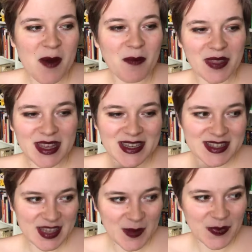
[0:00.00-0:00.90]
But at the
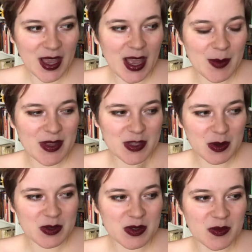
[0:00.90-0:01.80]
same time, it's
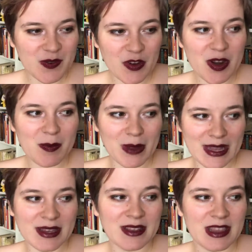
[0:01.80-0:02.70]
also very
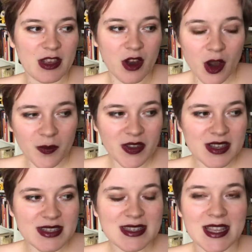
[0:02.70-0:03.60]
blatantly
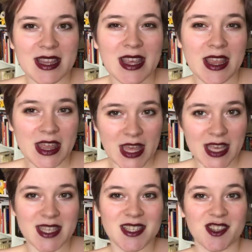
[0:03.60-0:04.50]
obvious that he
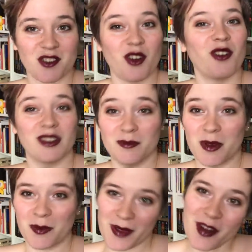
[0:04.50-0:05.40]
thinks they're all
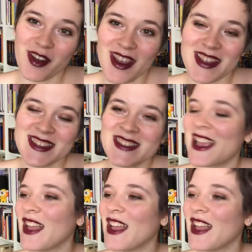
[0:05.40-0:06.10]
barbarians,